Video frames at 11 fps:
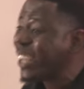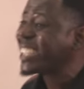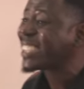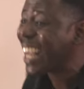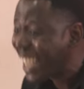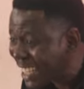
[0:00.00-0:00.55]
Though
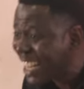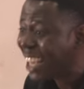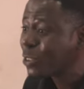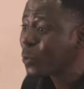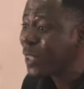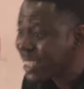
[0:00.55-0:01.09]
he's tired, he
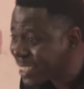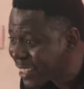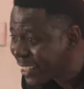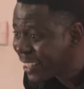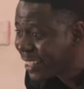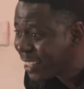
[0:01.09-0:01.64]
has to eat.
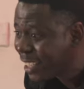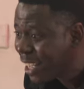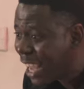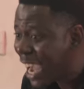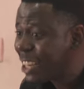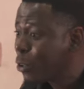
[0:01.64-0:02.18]

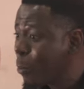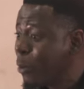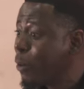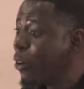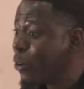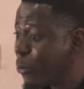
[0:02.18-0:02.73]
And it
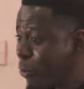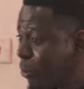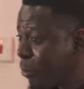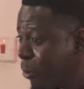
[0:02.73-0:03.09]
mean will not do.